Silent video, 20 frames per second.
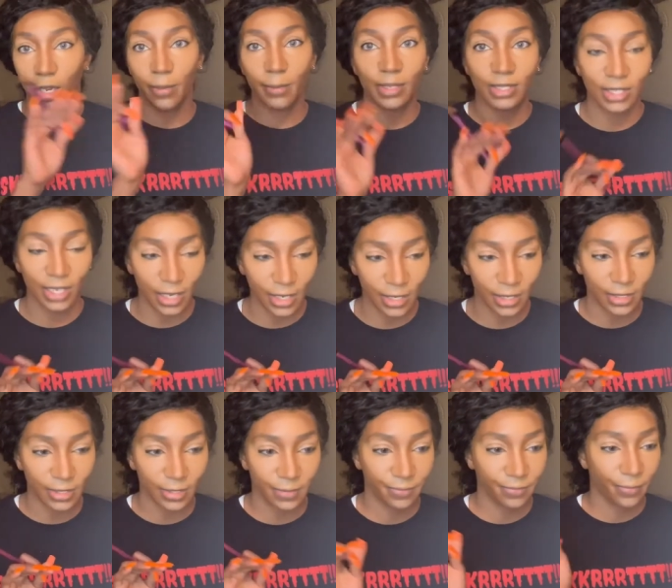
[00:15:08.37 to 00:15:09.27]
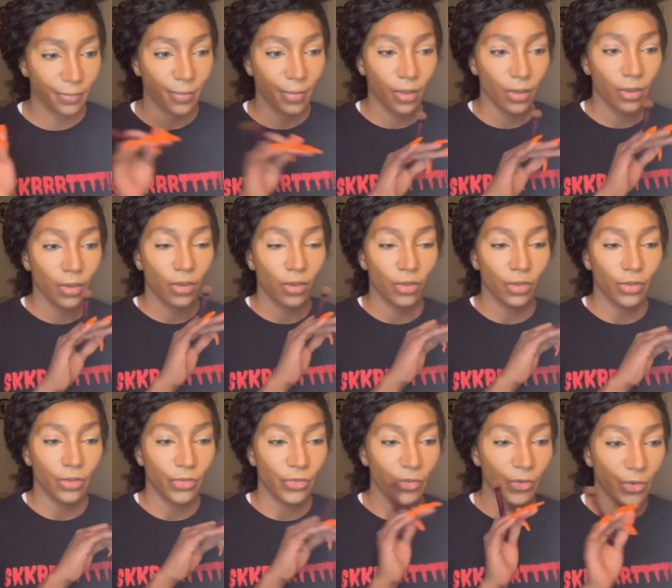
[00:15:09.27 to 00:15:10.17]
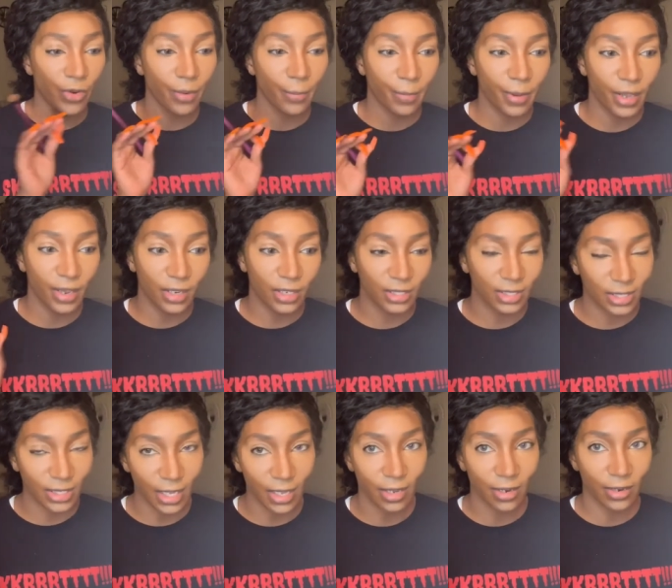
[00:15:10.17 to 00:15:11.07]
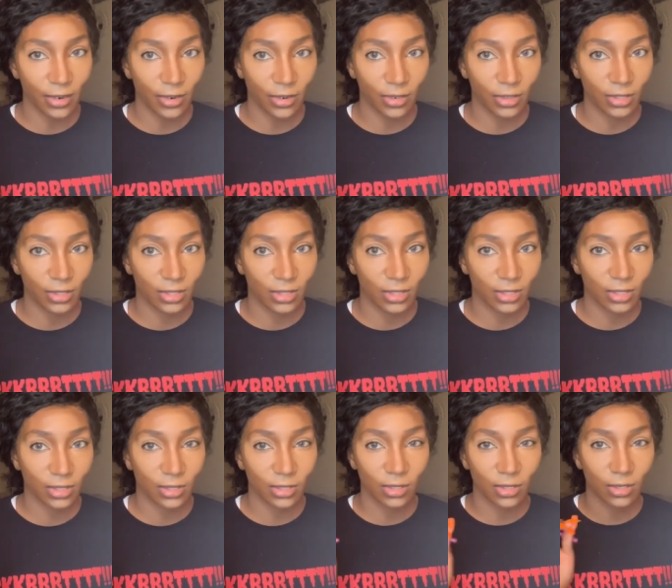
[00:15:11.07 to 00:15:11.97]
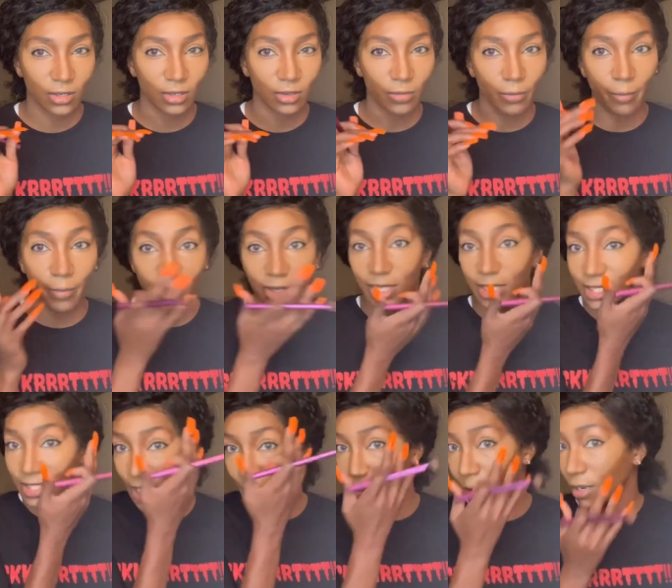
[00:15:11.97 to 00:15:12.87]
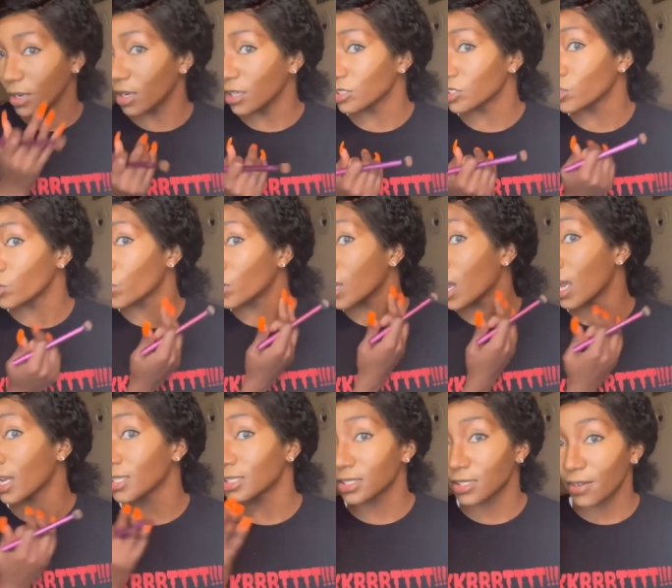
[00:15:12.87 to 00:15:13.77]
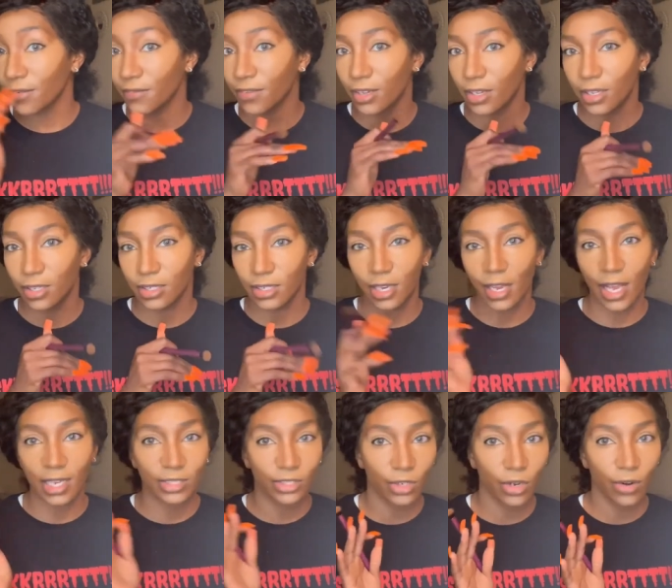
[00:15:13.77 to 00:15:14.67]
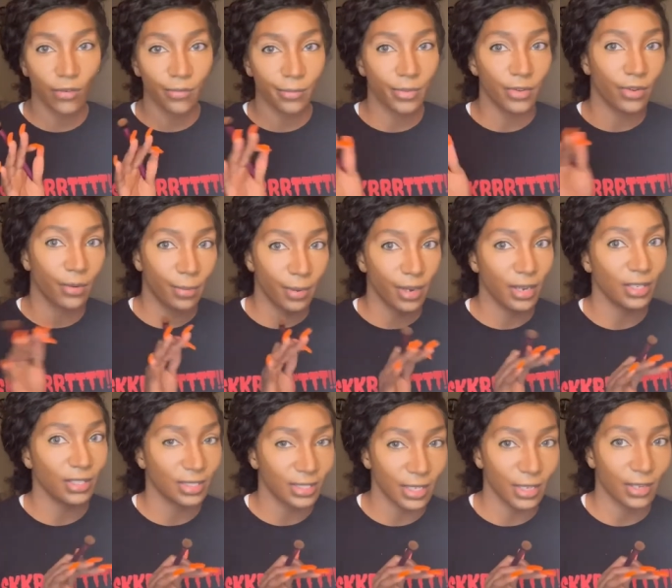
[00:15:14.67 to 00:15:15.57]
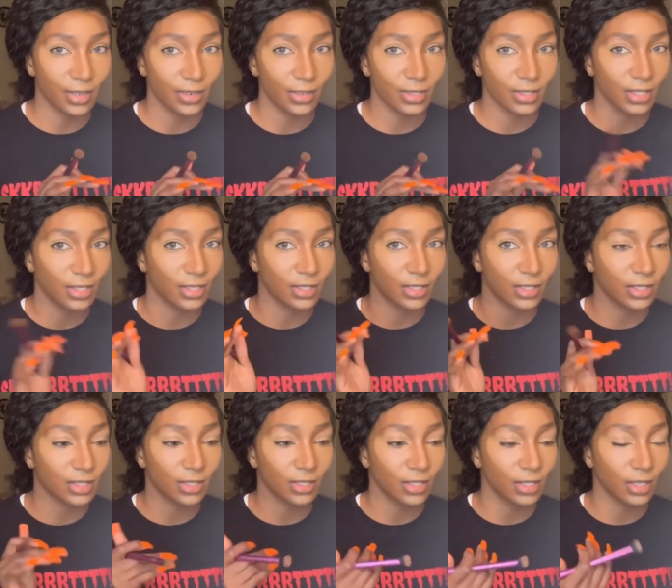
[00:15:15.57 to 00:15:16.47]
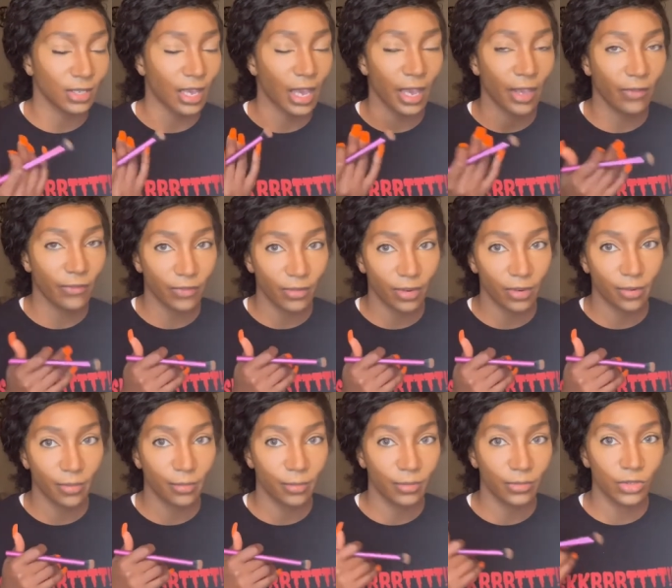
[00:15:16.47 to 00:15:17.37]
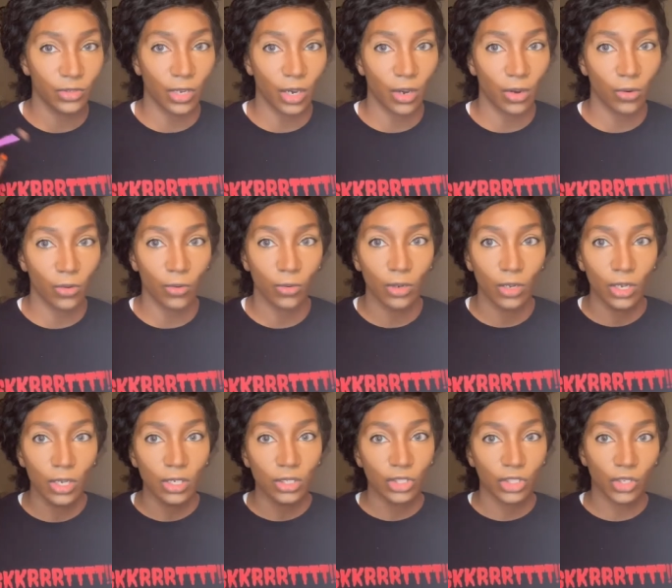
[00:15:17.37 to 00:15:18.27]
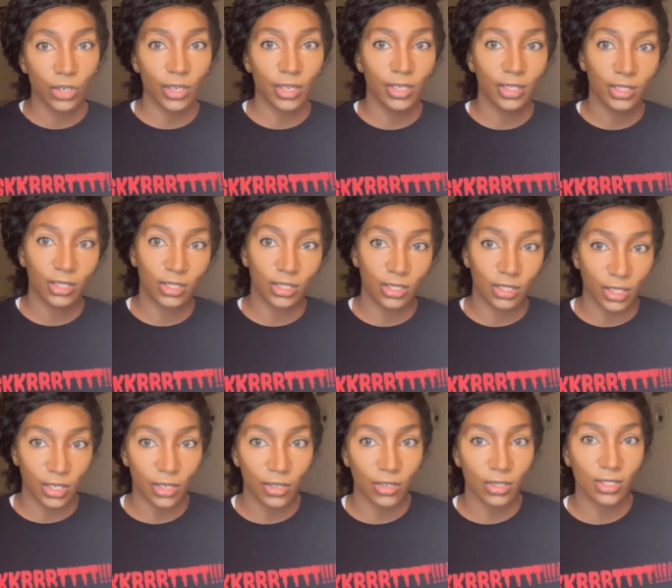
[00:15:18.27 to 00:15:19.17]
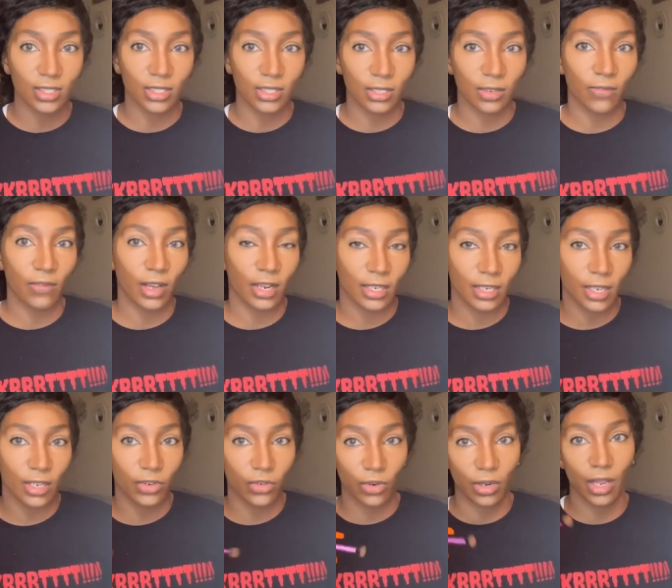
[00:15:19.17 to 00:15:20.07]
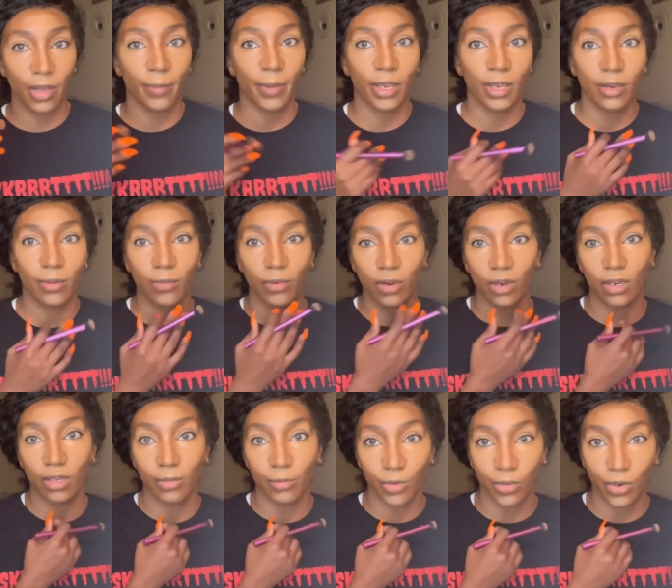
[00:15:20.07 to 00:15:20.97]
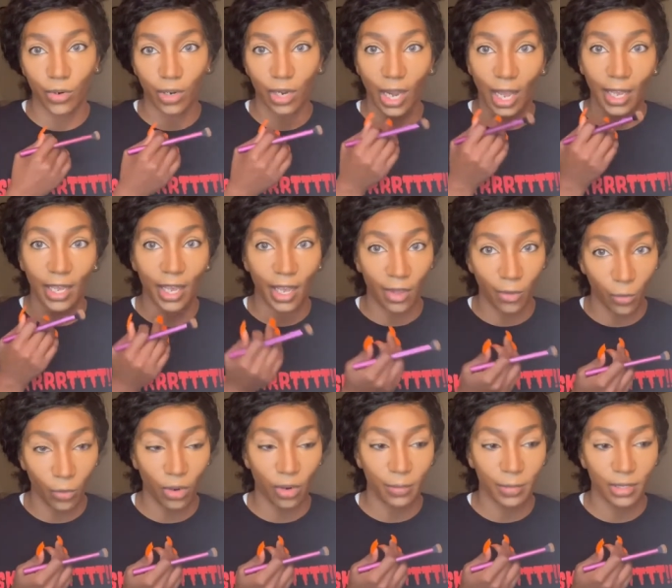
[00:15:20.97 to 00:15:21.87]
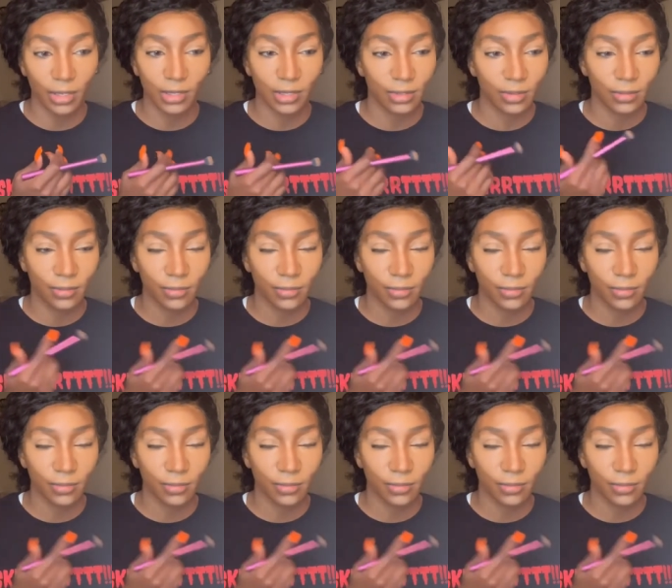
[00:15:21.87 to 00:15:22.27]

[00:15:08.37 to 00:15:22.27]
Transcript: let me say this. European standards, this type of contour and all this stuff, did not start from European standards. It just it came from you know transgenders and stuff like that doing their makeup wanting to look more like a woman.